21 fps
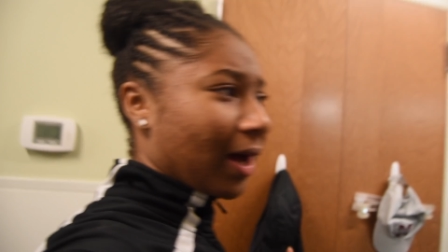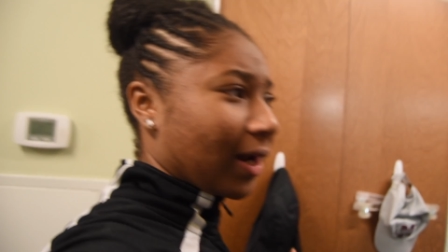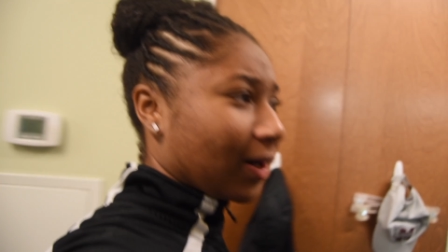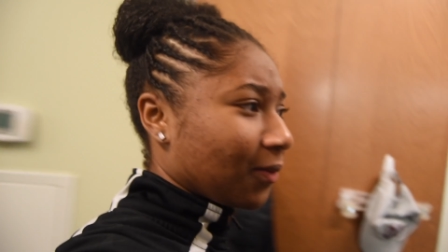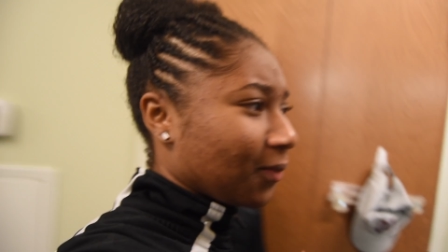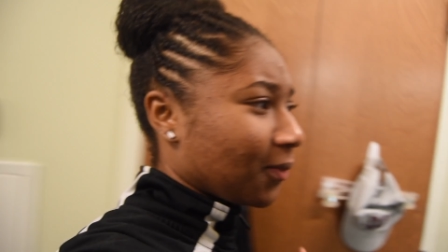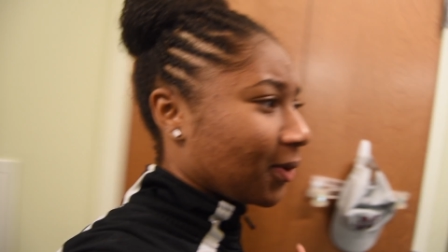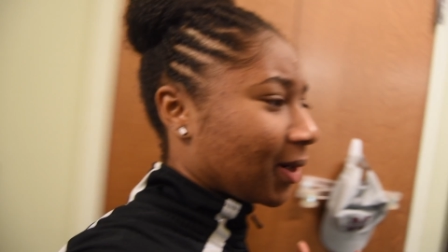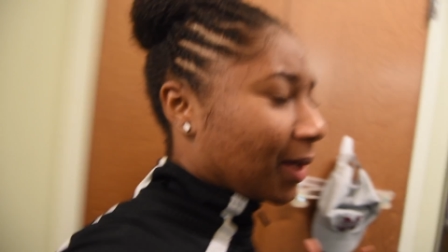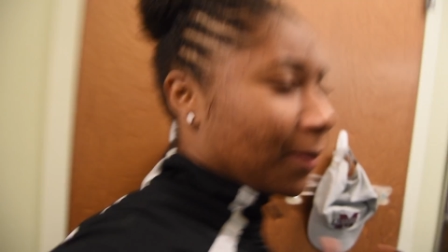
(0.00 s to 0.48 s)
I
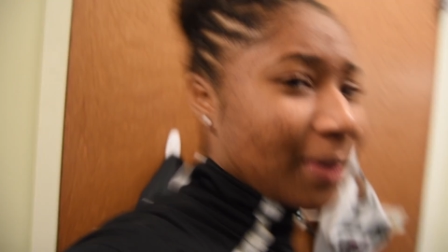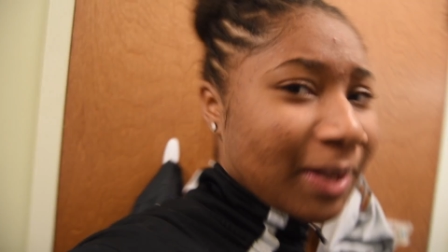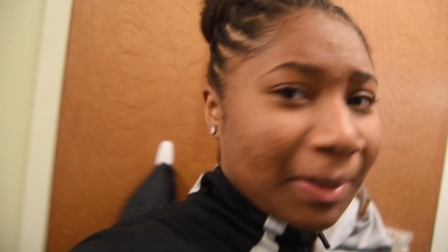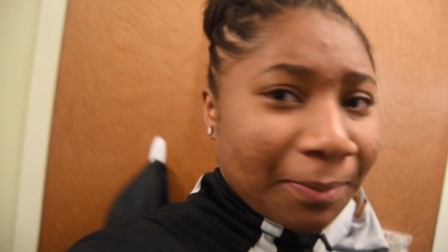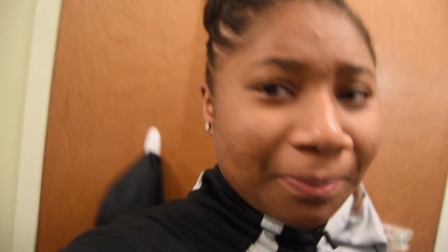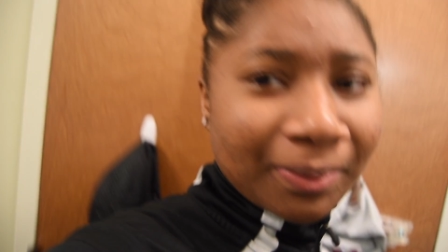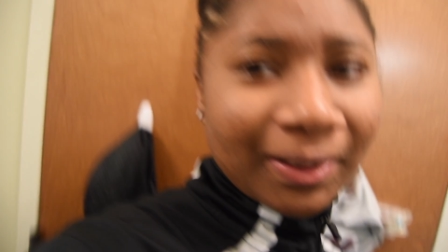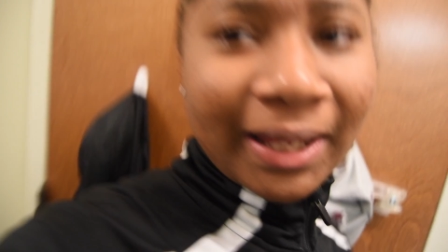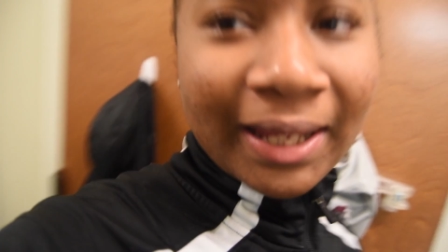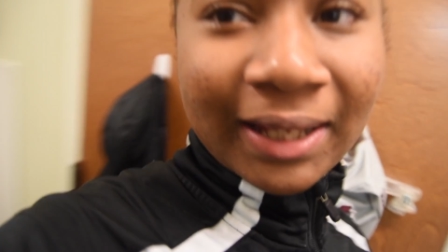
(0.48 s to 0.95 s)
don't want to be a
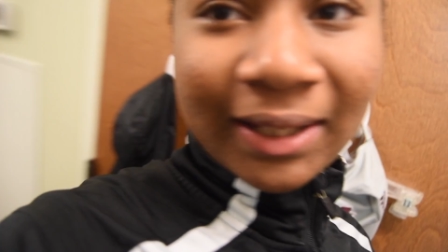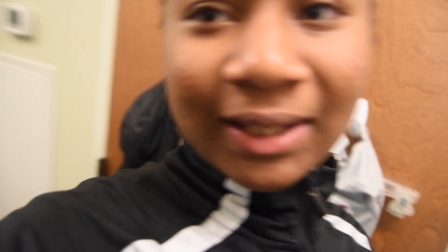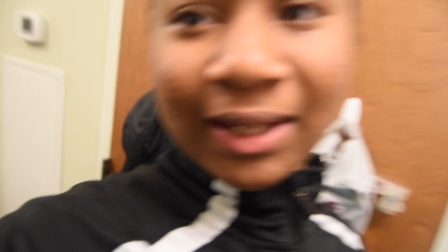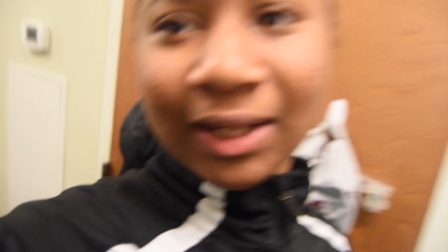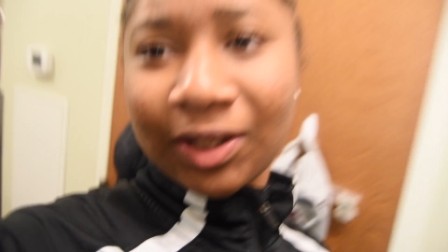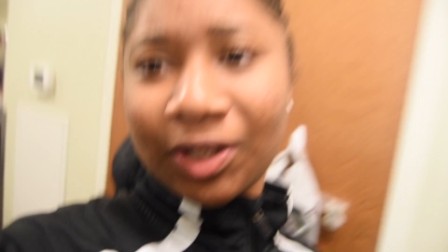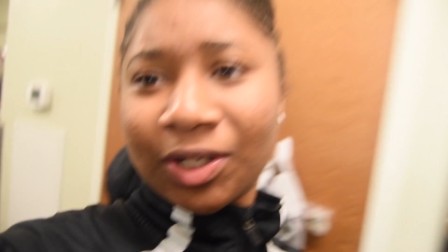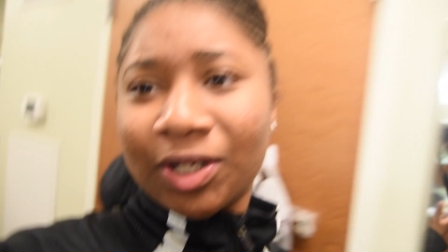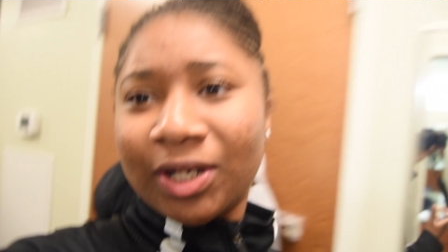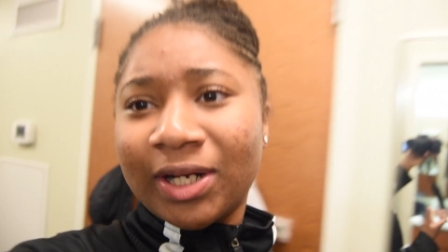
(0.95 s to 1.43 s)
plant
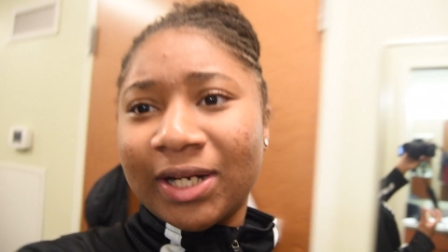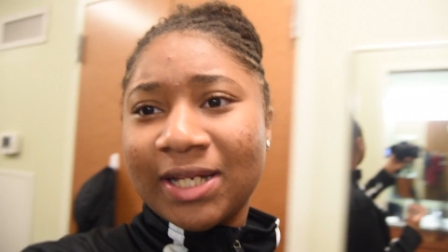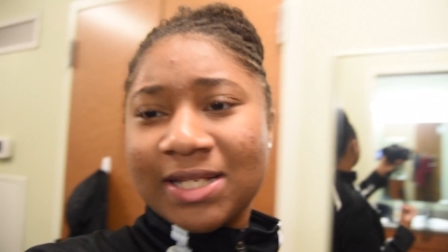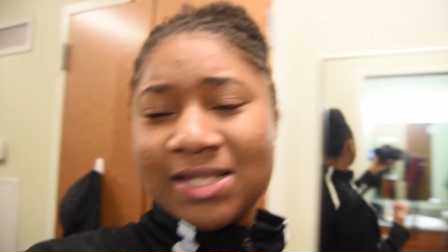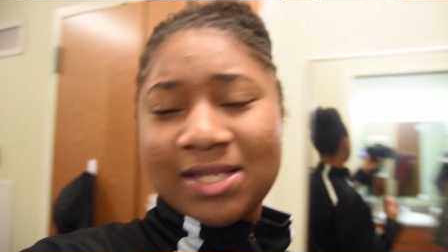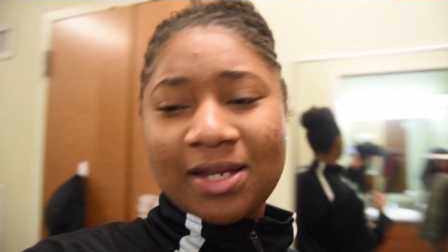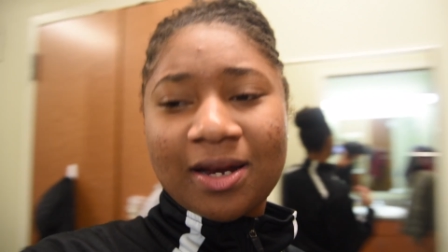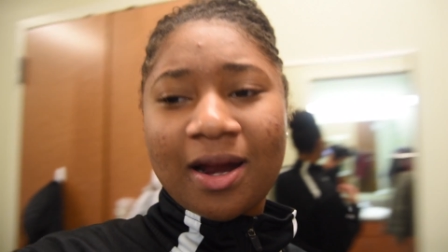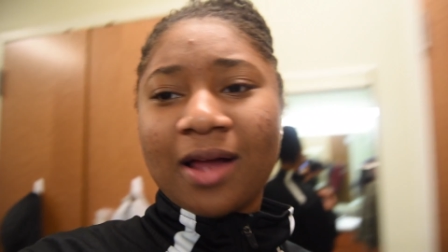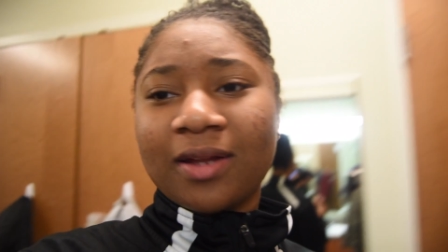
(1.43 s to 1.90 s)
killer, and
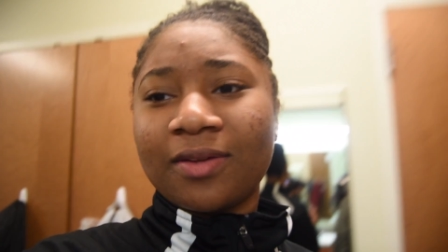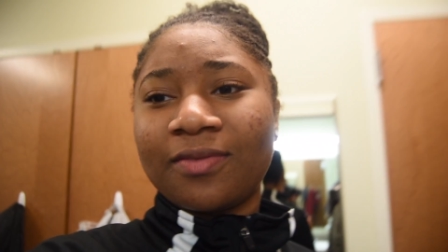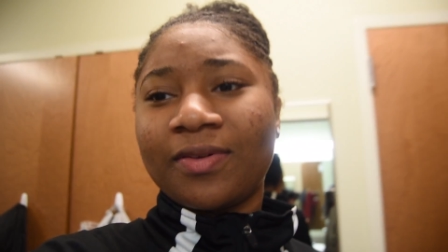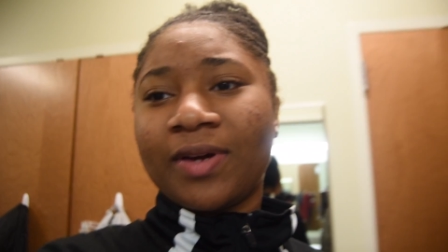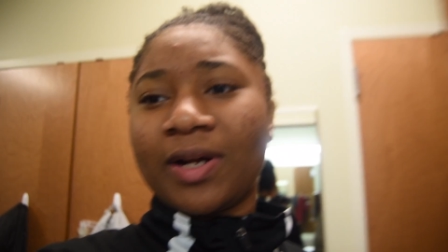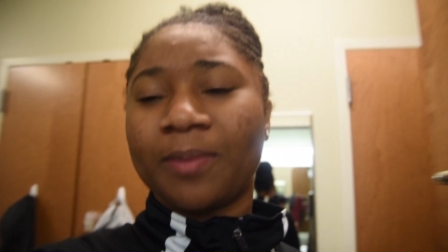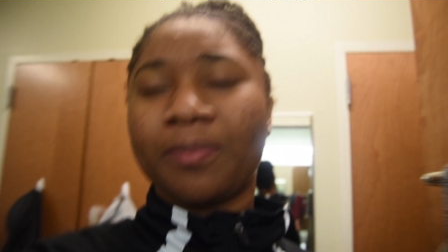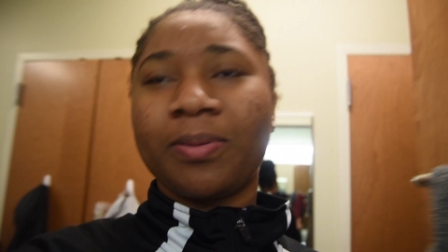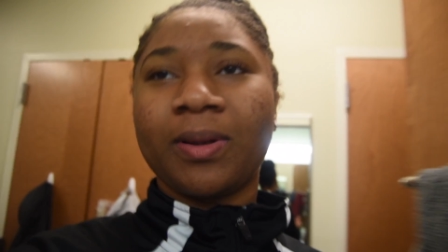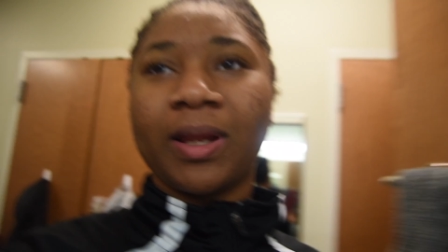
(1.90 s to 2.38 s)
it's an olive
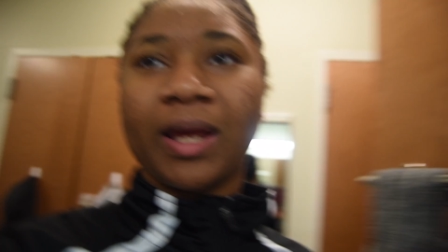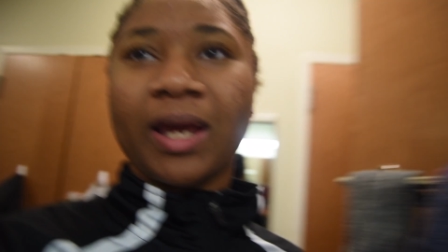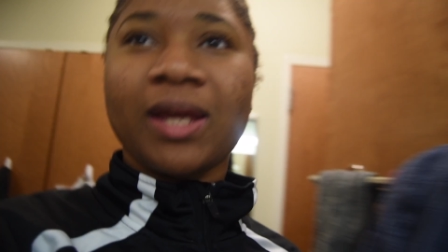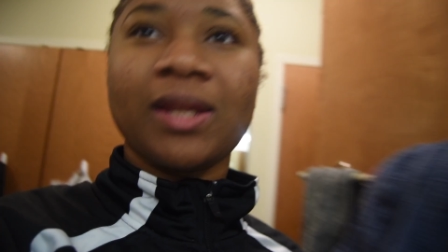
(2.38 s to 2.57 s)
air plant,